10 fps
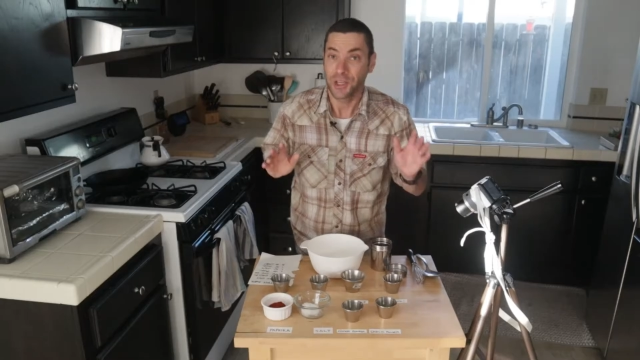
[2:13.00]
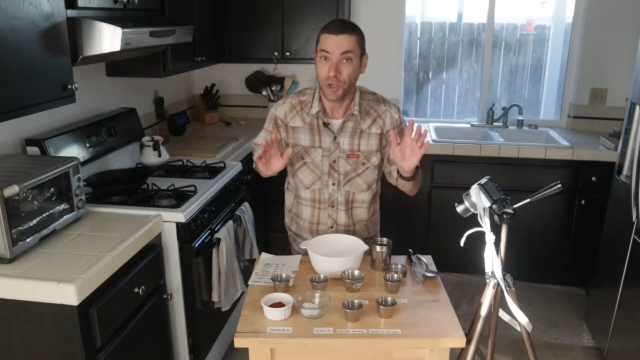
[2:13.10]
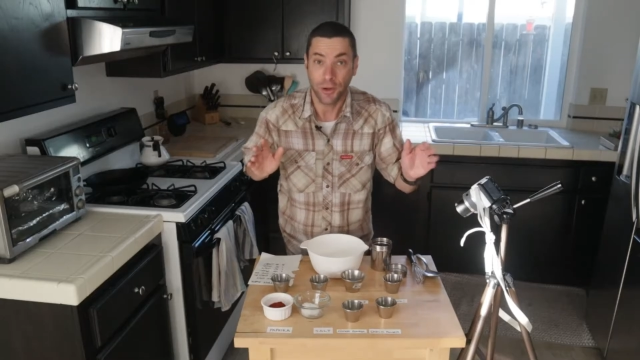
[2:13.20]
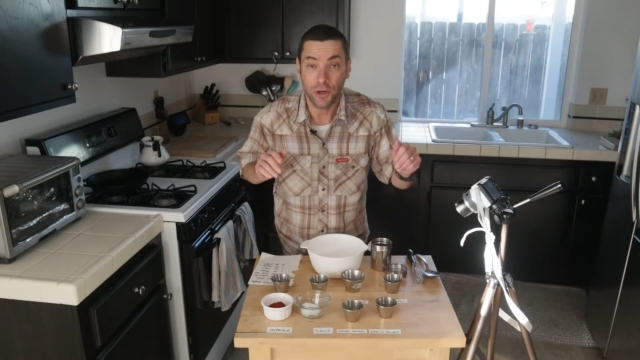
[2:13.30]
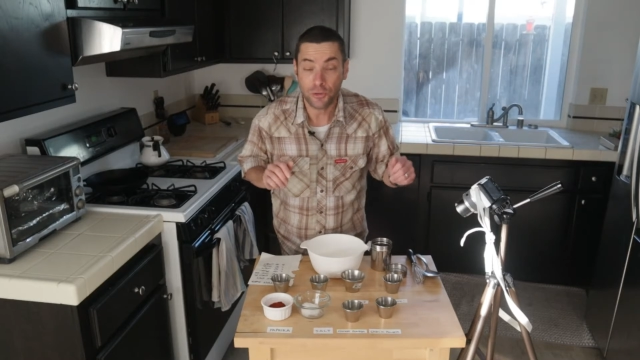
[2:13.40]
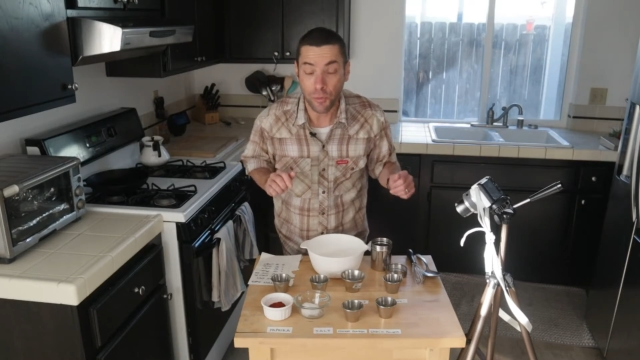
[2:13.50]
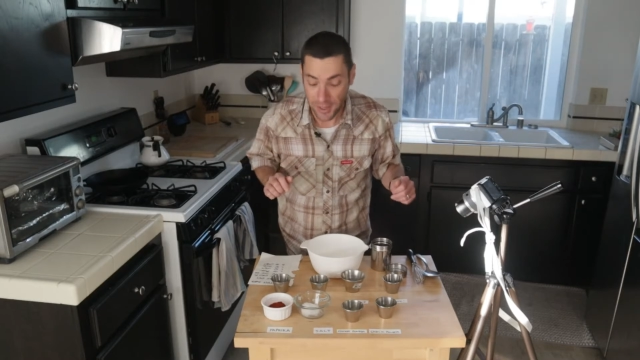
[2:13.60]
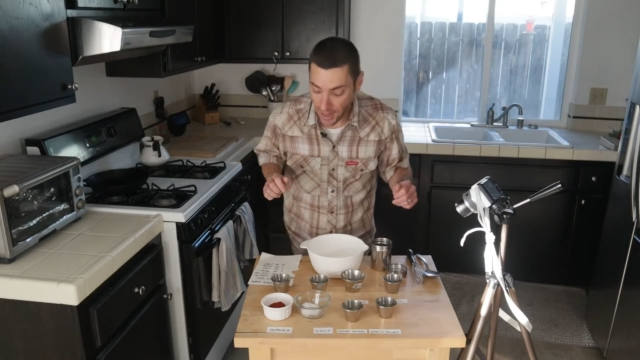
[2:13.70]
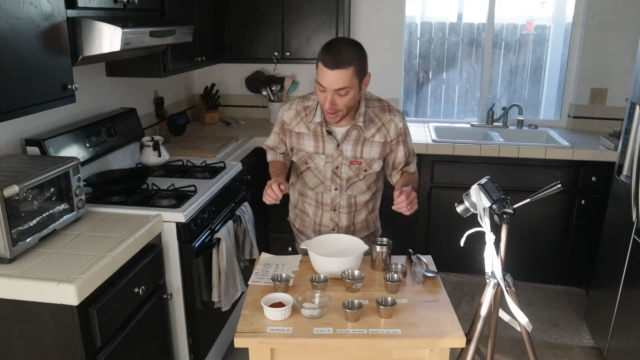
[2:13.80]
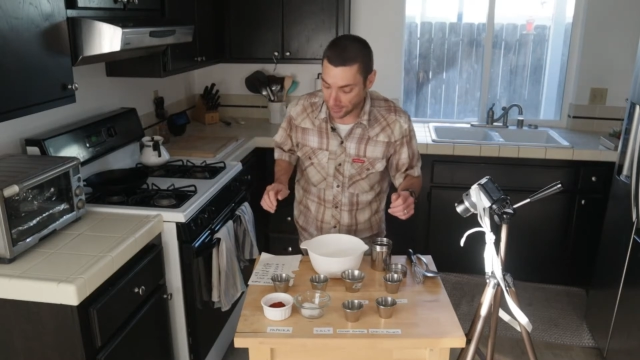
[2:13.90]
So here's what
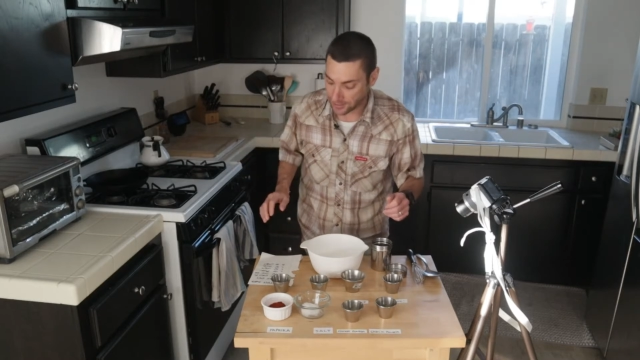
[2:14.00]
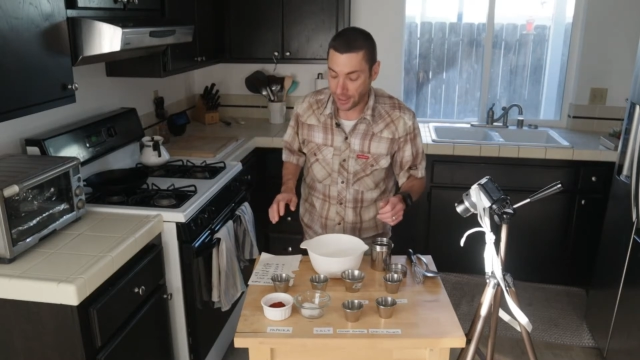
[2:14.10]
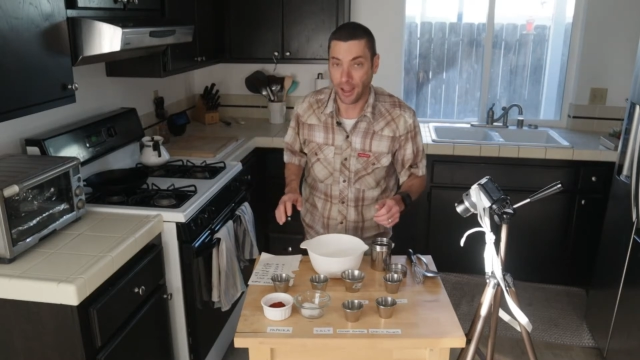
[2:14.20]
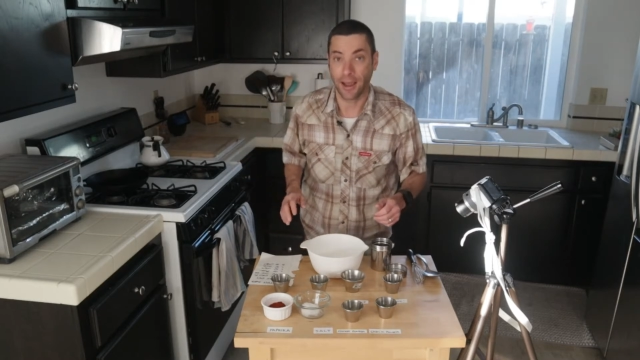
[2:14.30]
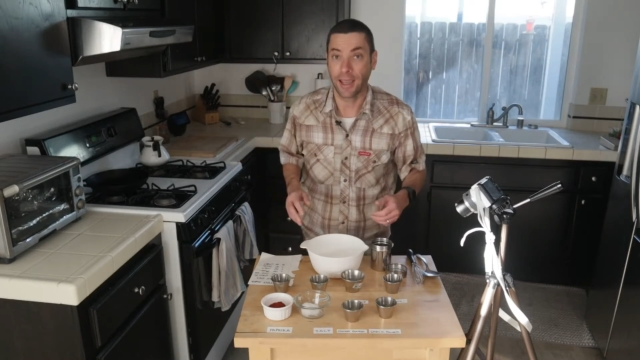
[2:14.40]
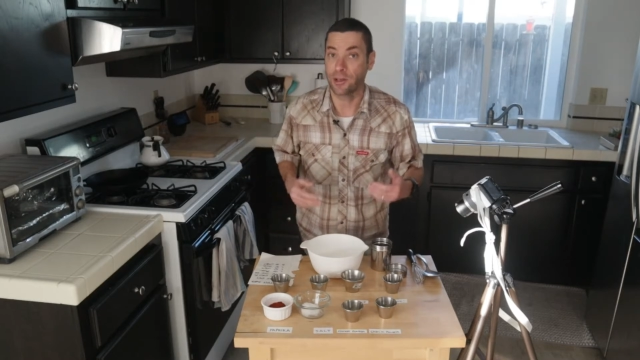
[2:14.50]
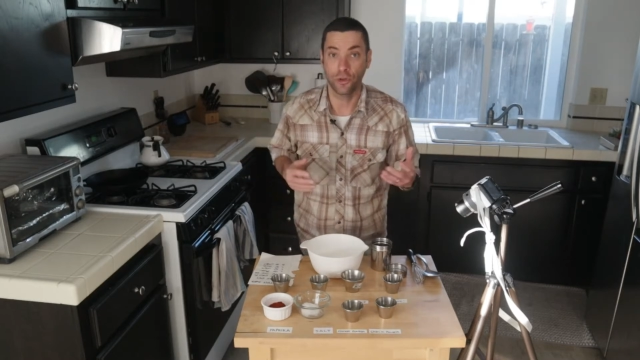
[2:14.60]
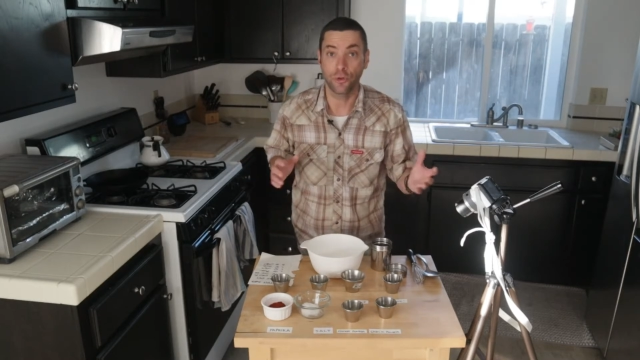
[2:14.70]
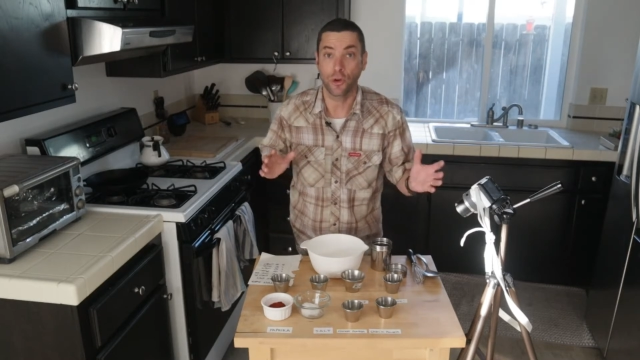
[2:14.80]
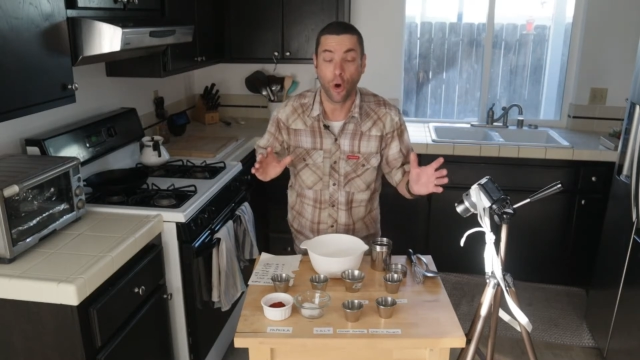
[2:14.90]
we got. Uh,
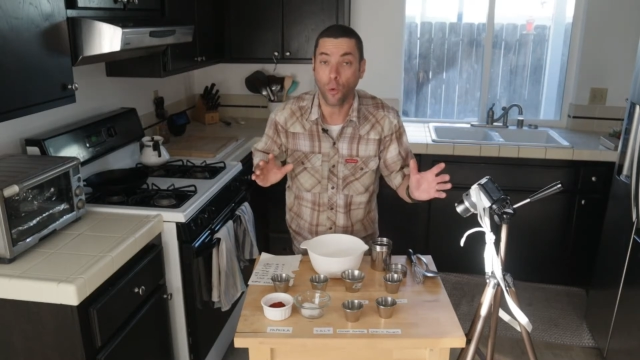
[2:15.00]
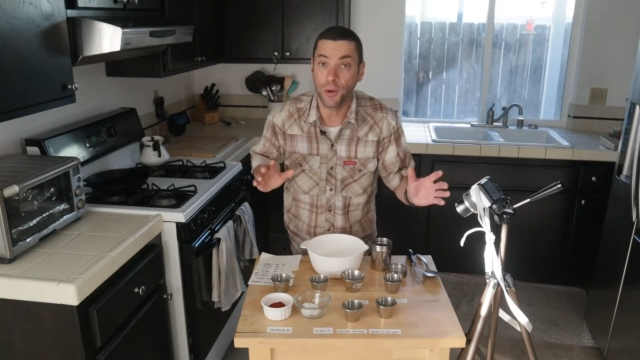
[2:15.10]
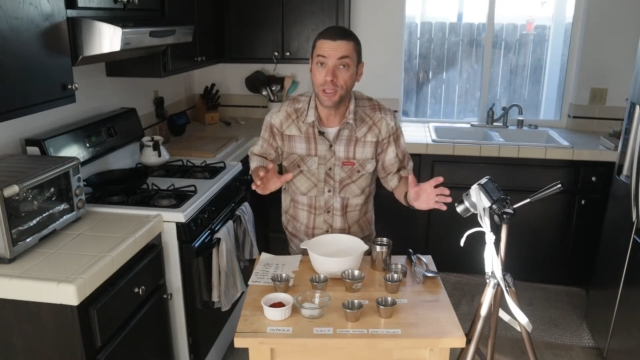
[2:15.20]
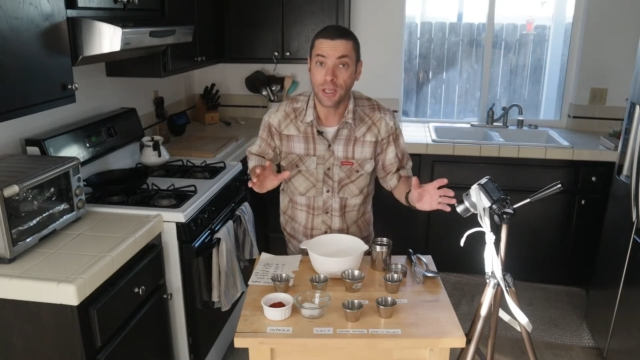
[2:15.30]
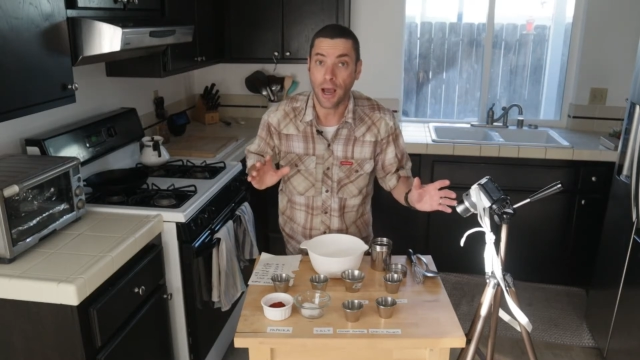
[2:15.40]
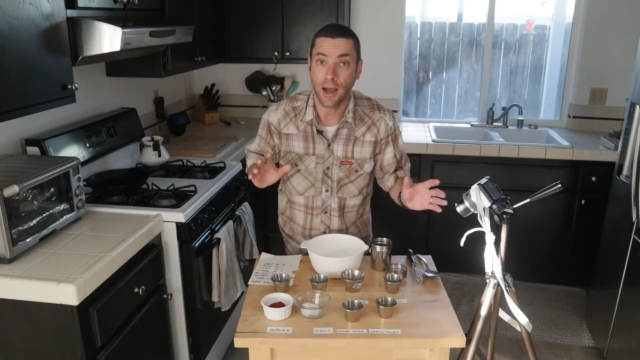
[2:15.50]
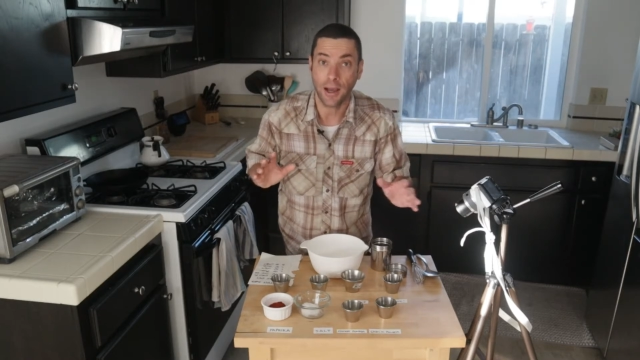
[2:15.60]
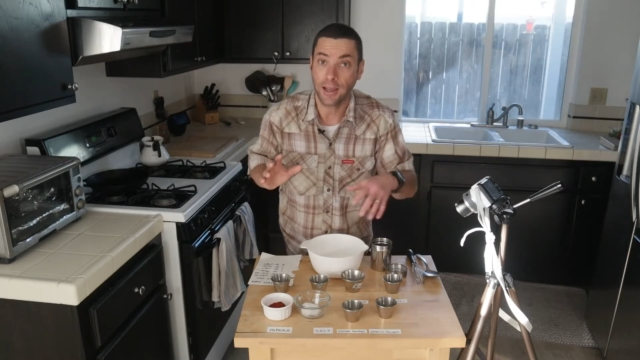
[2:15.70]
and you can always uh,